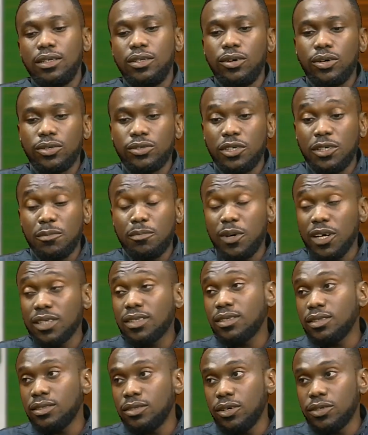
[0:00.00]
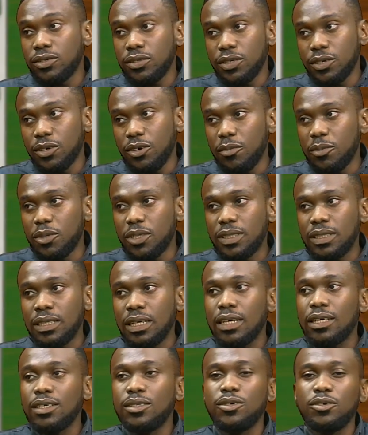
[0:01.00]
doctor, a practicing doctor in the community,
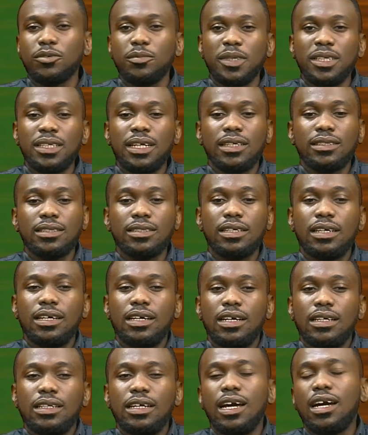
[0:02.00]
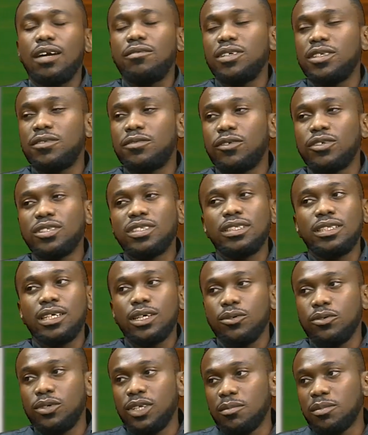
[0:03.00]
and he told me that the average
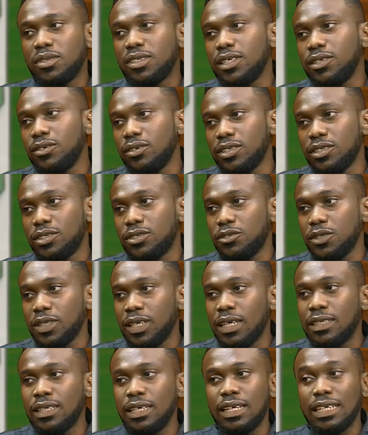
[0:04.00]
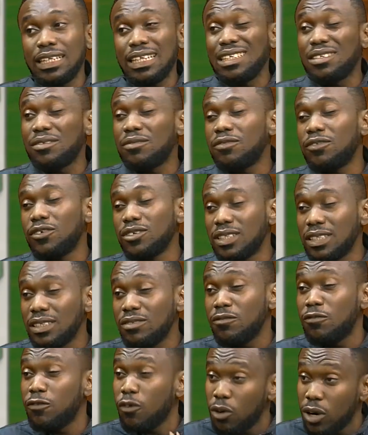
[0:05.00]
fourteen-year-old I'm seeing on the street has had at least four,
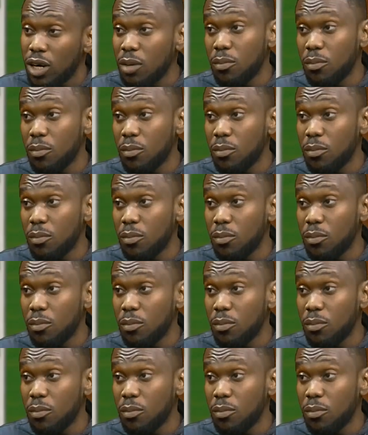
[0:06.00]
four